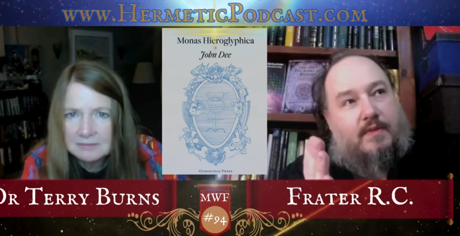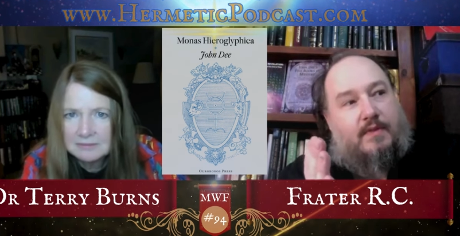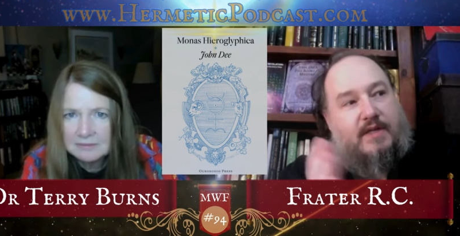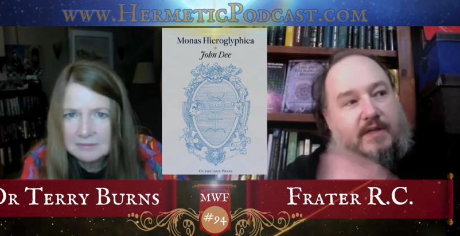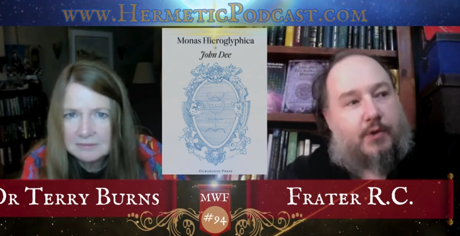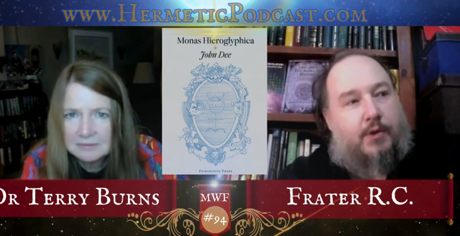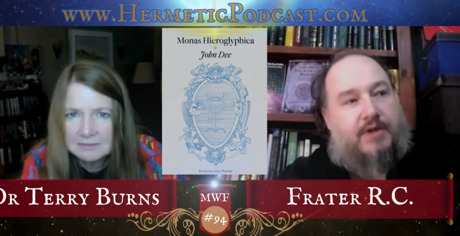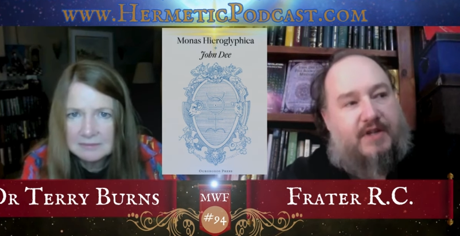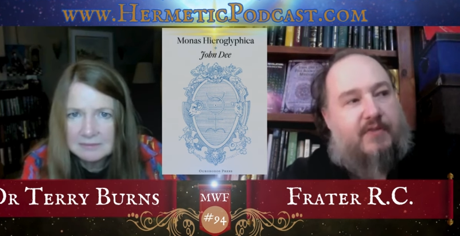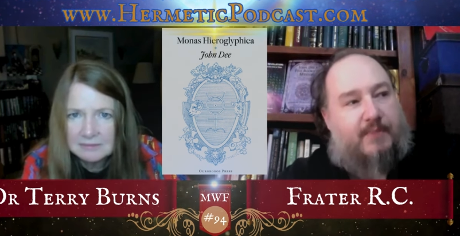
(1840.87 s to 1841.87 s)
Speaker 1: Dee
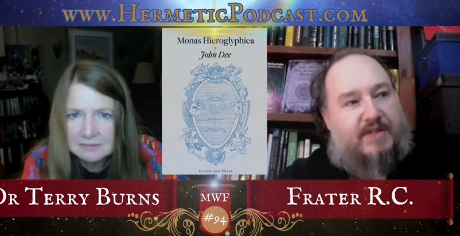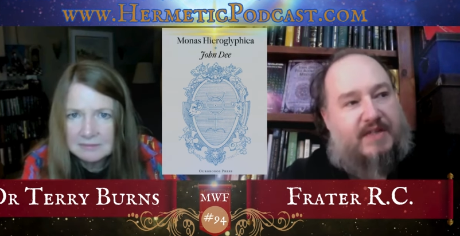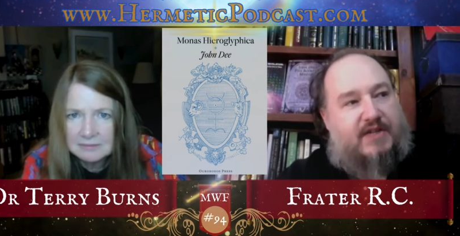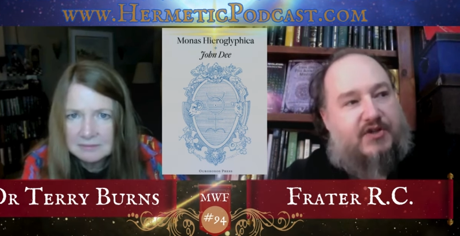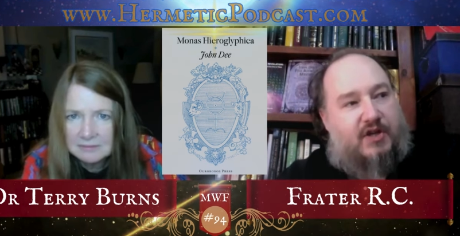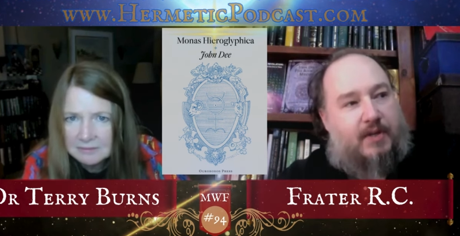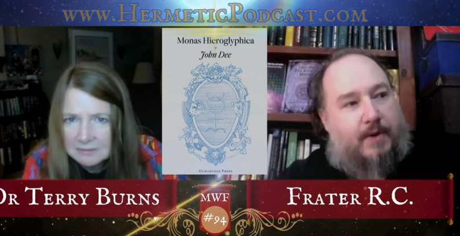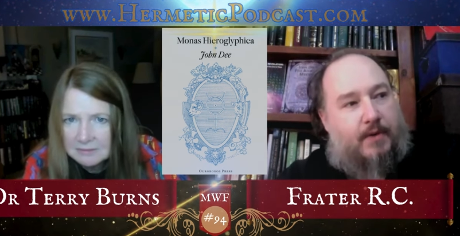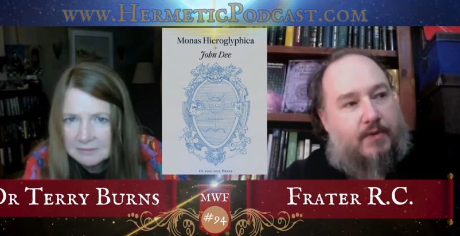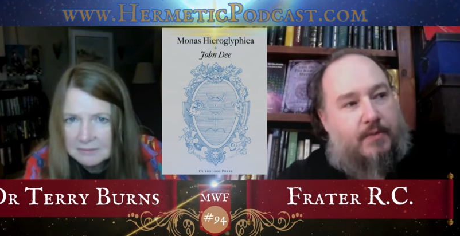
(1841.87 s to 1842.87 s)
couldn't have been teaching
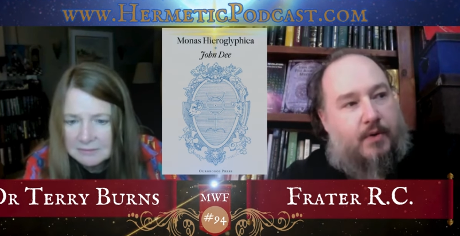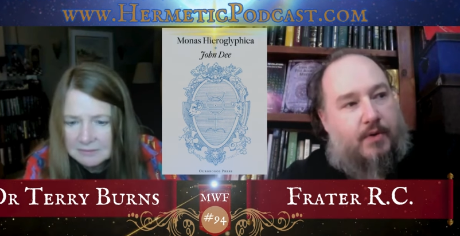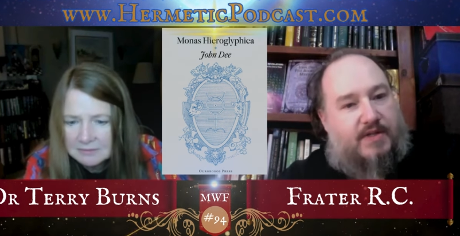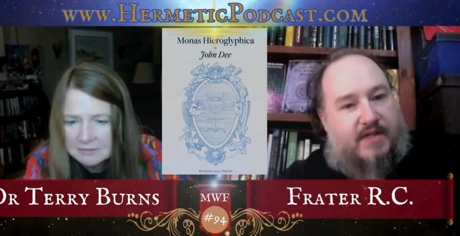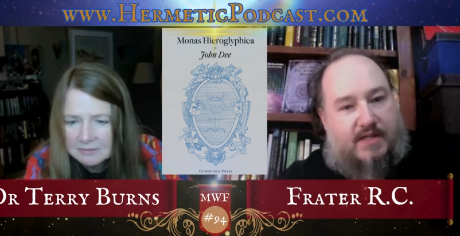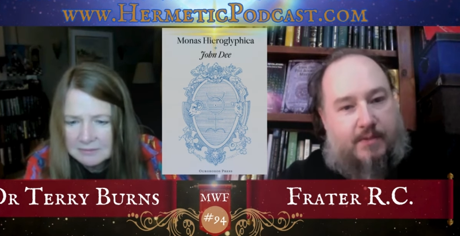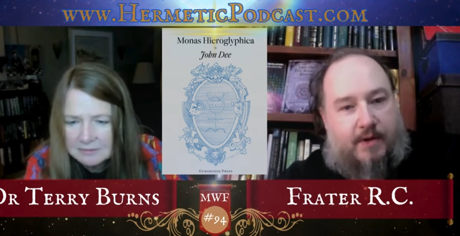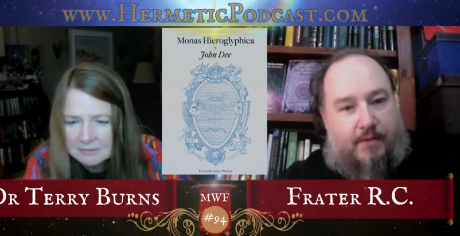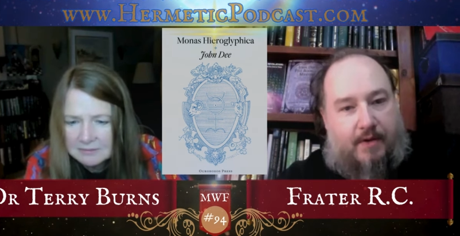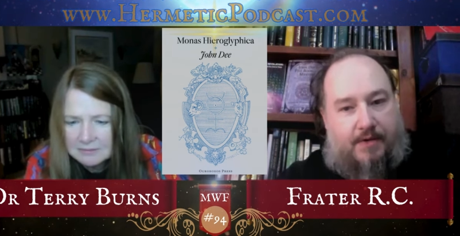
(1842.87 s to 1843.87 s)
about the Monas as he
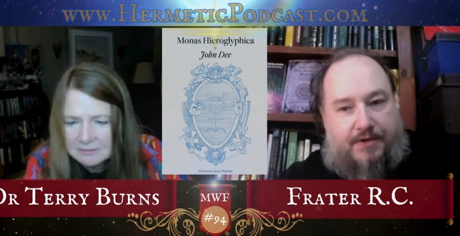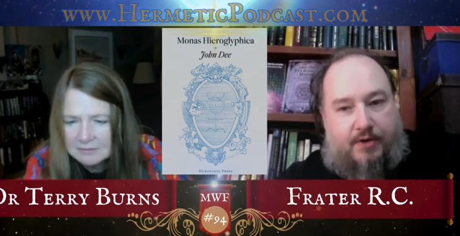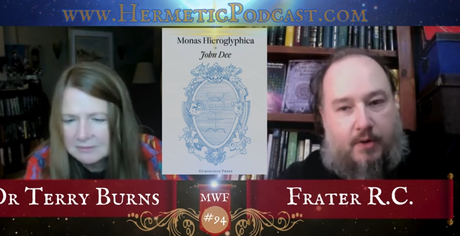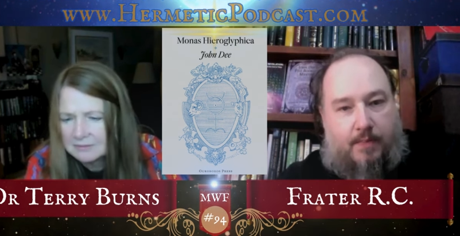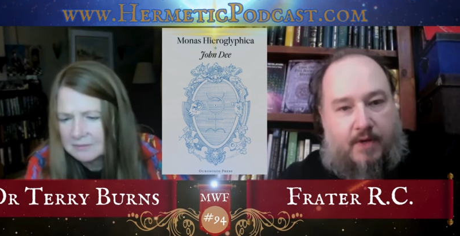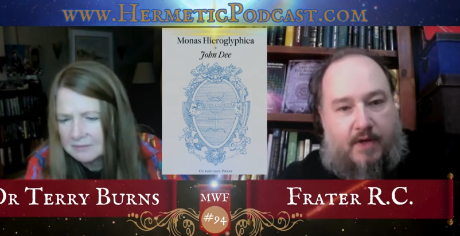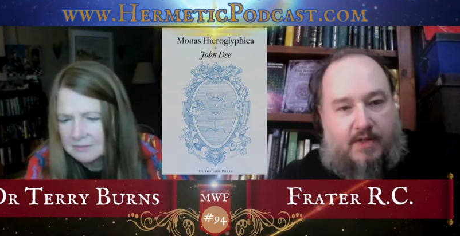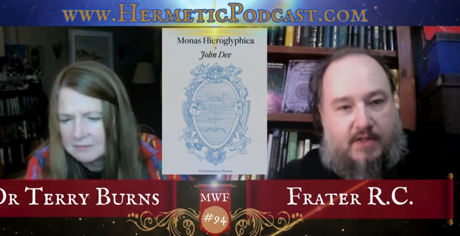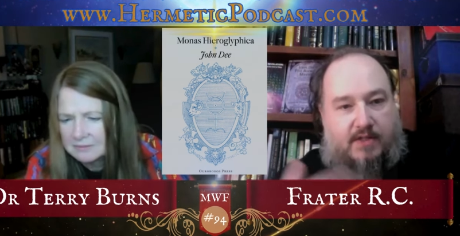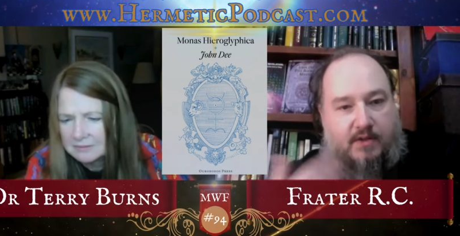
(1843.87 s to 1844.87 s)
went around Europe
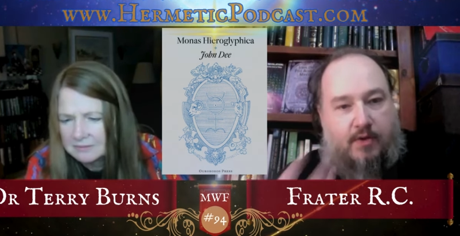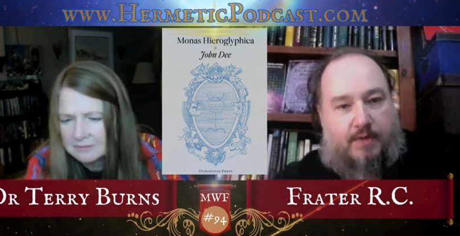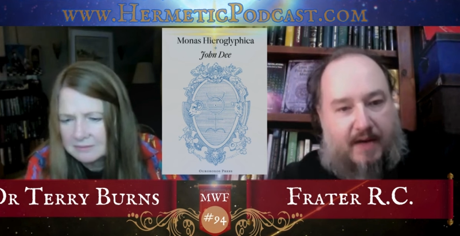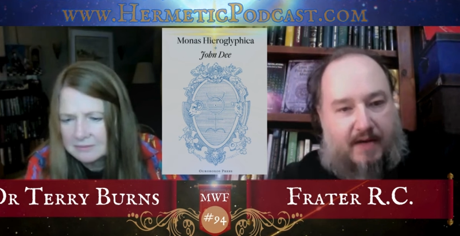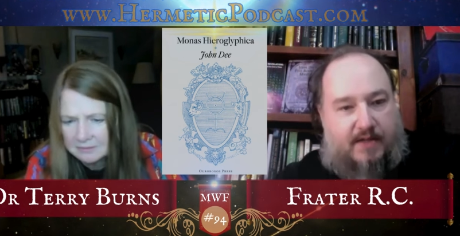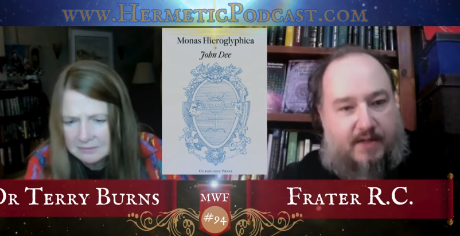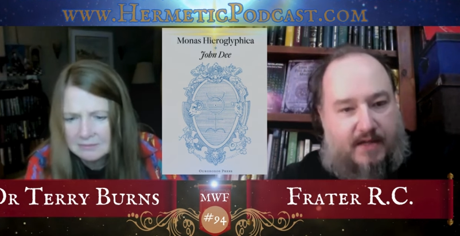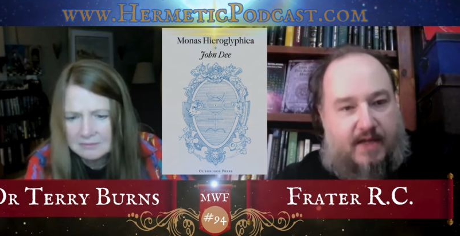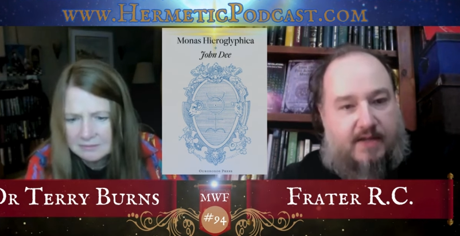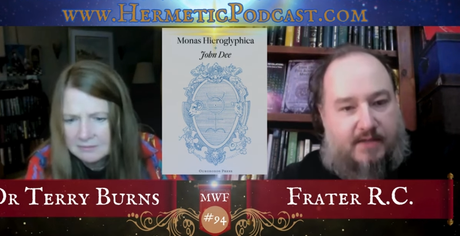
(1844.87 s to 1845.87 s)
this is going back to
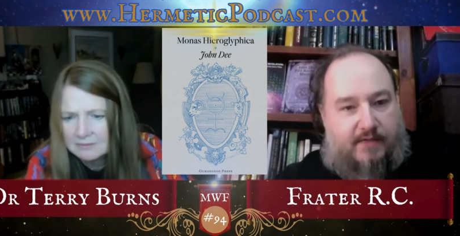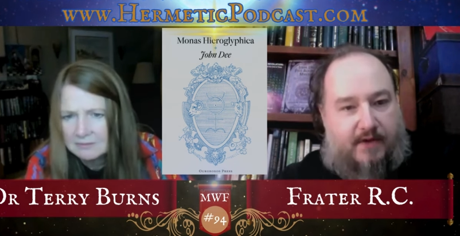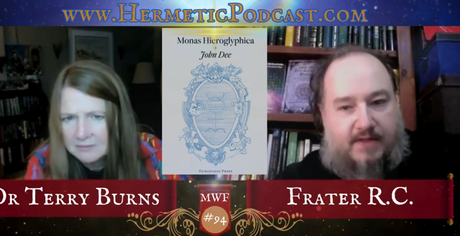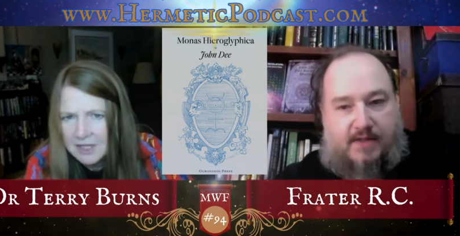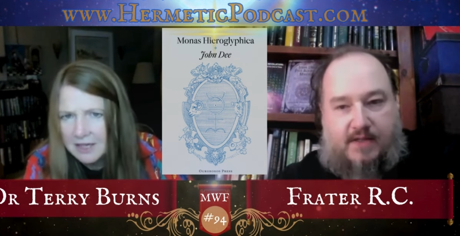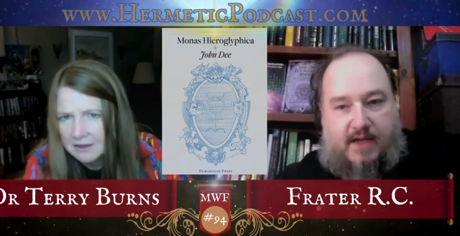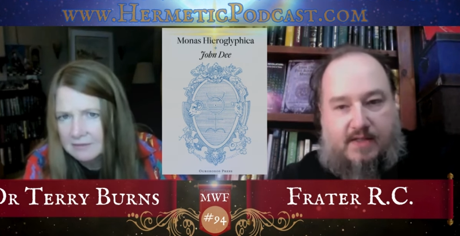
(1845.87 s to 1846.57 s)
the mm-hmm. Yates, Frances yeah.